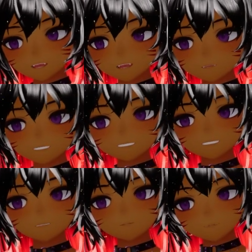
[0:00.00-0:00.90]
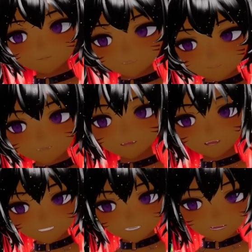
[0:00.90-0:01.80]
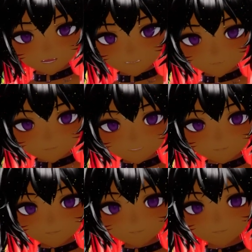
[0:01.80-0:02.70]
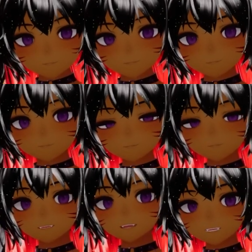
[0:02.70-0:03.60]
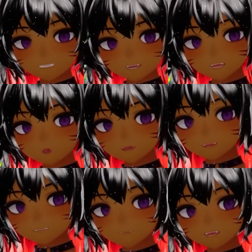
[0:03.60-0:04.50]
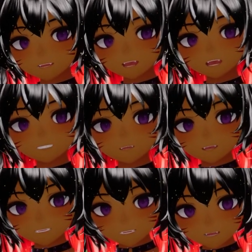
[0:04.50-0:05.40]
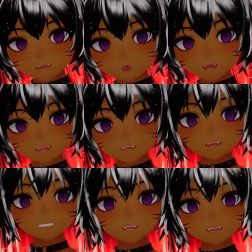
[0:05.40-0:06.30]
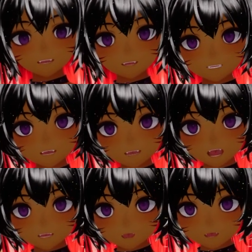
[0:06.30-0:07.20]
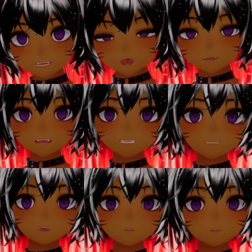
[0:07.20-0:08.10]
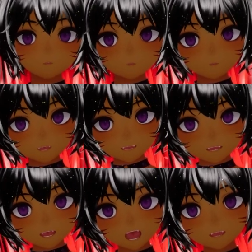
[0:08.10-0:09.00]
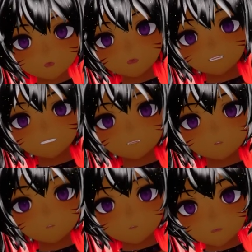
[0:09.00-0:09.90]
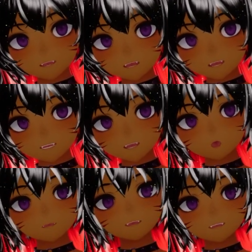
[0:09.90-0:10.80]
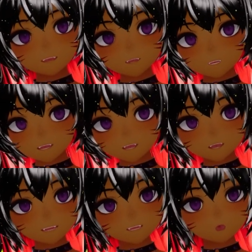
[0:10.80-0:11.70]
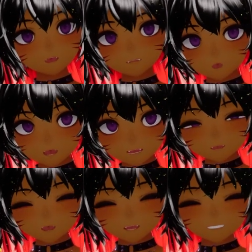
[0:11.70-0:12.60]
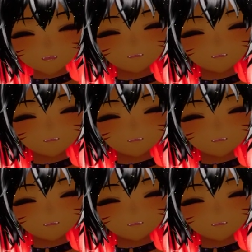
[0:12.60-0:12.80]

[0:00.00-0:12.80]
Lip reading: this, be safe. So check your local forecast, check your local emergency managements for evacuation orders. And if you got those, pay attention to them. And if you can't evacuate for whatever reason,